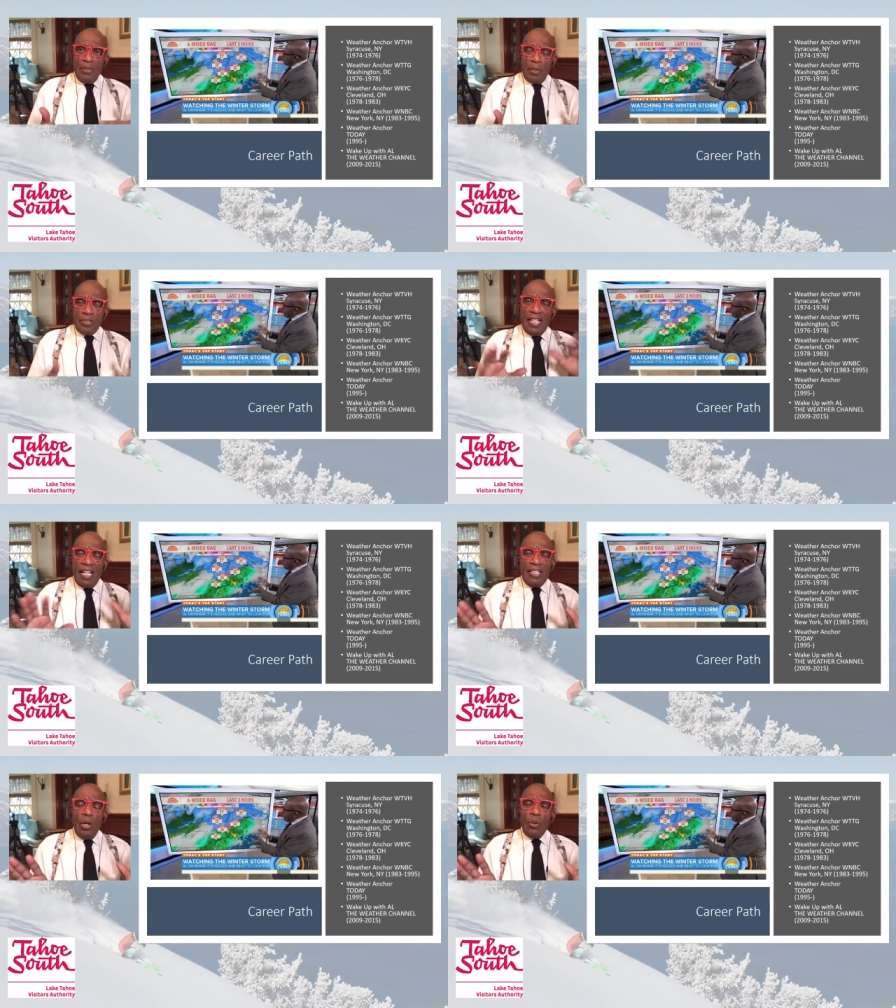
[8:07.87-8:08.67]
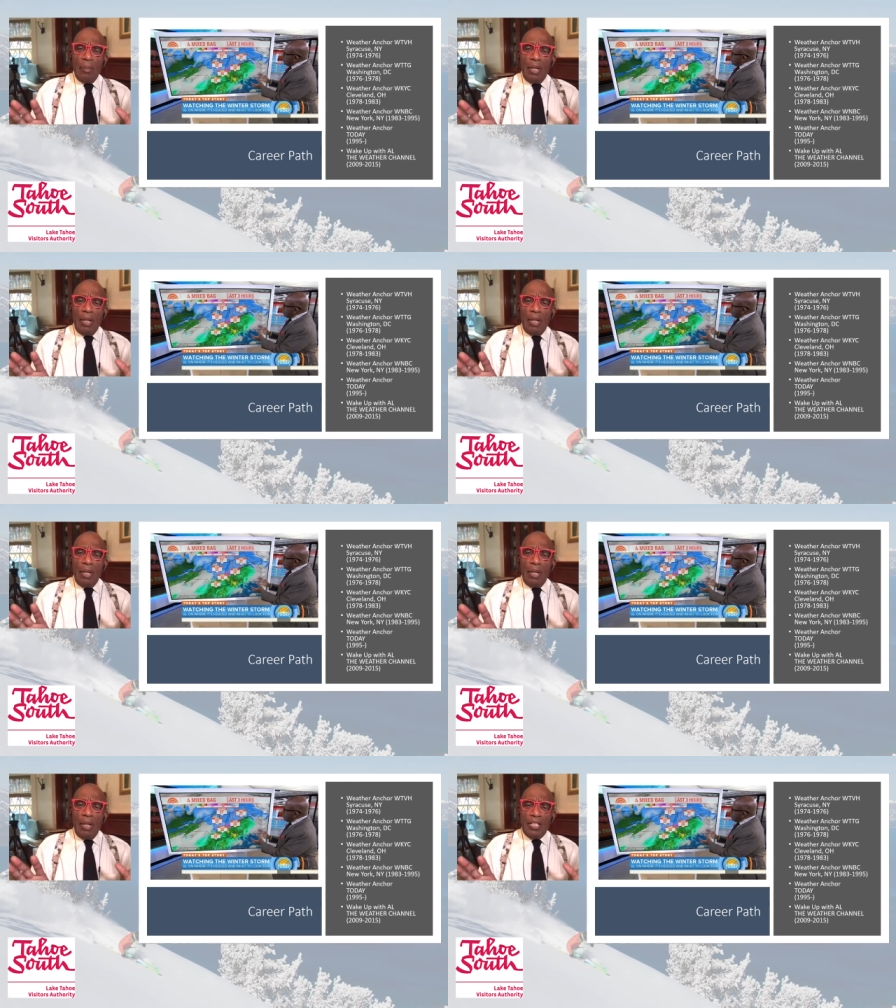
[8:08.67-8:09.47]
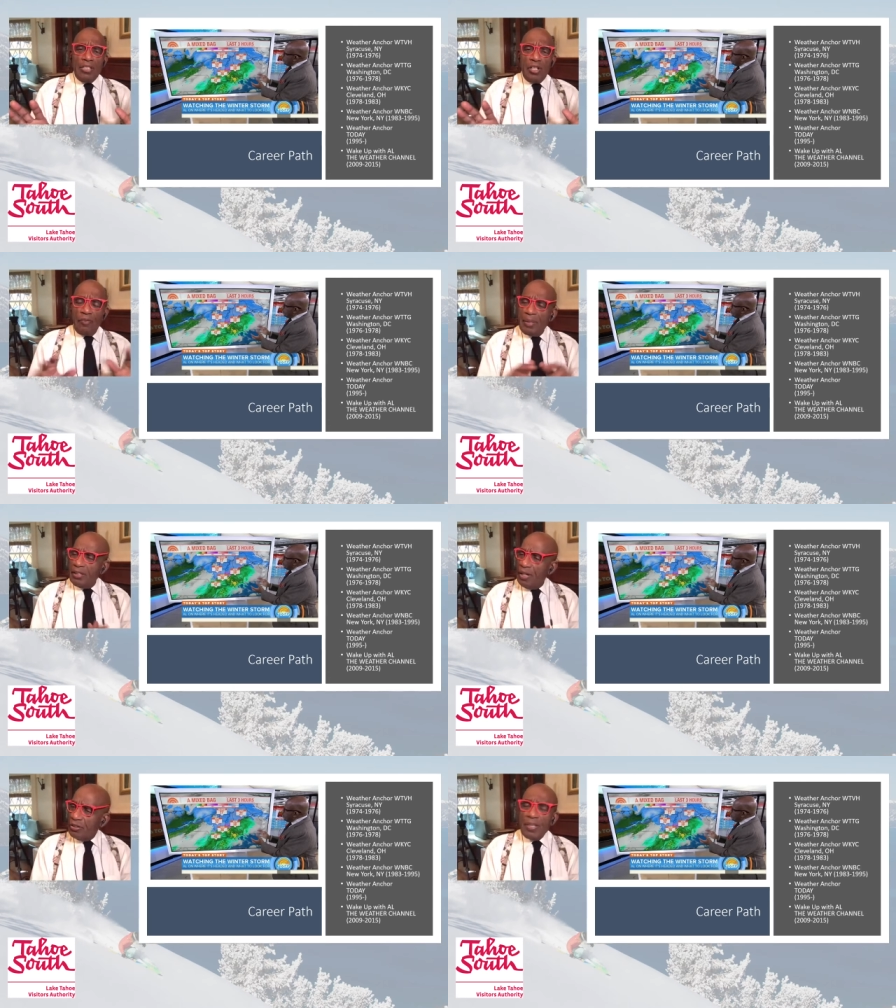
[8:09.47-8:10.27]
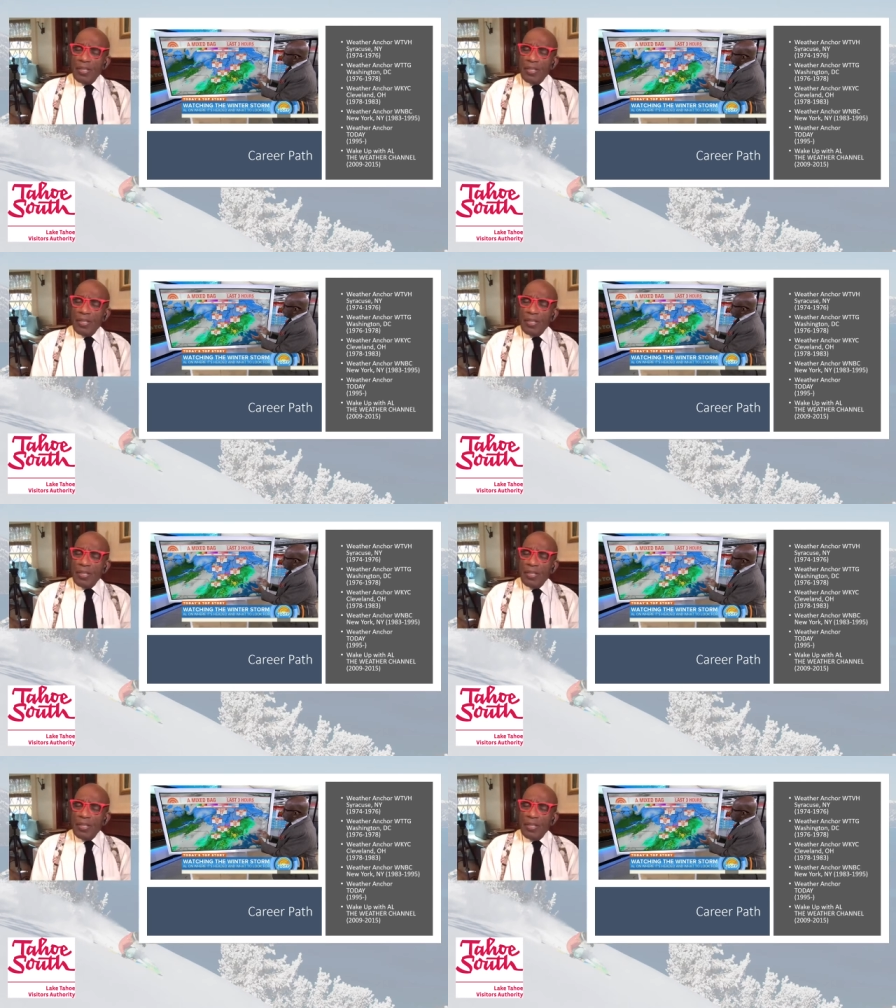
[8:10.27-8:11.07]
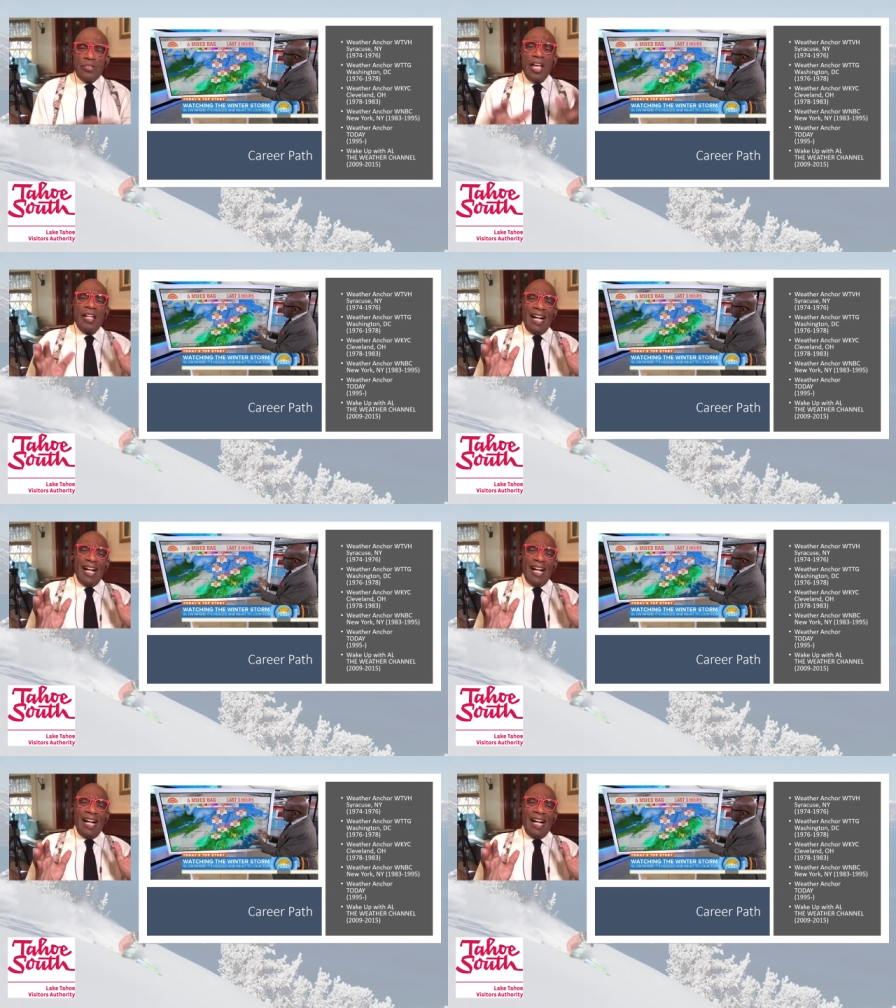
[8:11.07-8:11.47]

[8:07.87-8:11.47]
I, I, don't call myself a meteorologist because I don't have a degree.